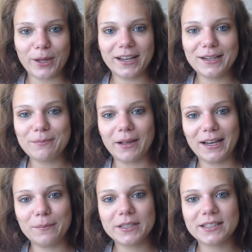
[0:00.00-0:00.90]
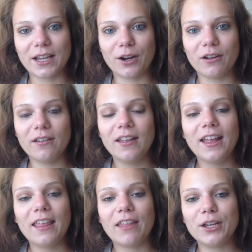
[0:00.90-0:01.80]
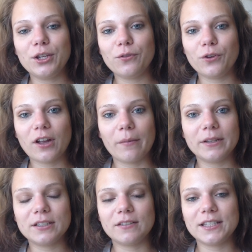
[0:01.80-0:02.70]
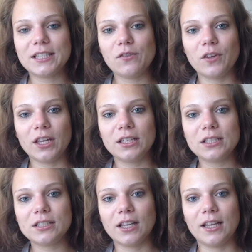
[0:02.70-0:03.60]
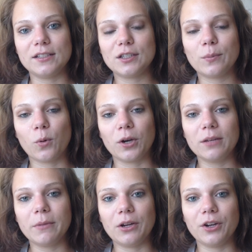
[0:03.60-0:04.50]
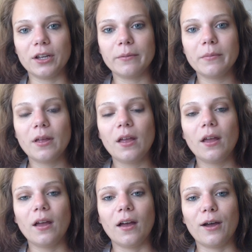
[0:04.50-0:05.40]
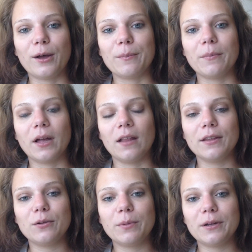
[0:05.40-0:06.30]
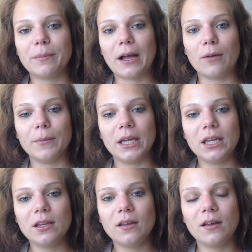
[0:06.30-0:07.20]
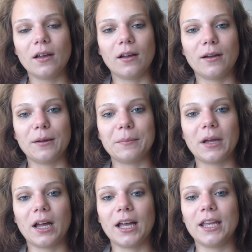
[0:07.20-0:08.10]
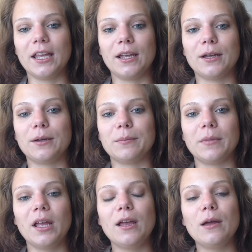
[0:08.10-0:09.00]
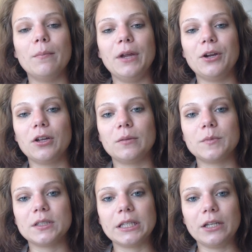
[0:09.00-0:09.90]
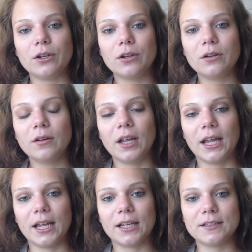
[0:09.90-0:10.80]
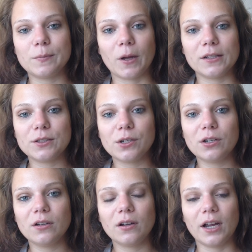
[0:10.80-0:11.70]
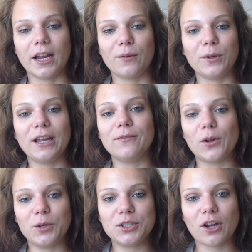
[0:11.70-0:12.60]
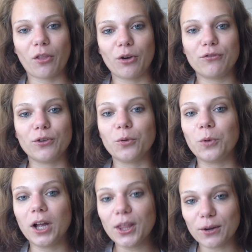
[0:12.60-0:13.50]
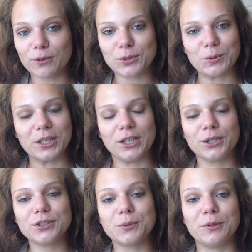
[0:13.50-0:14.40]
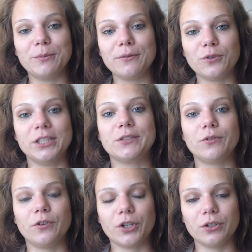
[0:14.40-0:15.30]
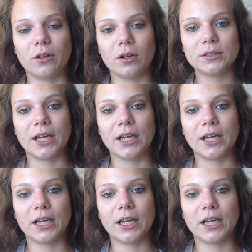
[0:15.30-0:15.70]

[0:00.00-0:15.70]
everybody. My name is Sarah. Thank you for coming to this event and supporting Miriam. A little bit about me. I am Miriam's leader and sponsor, and we have known each other for well over 20 years. So we've been friends for a good long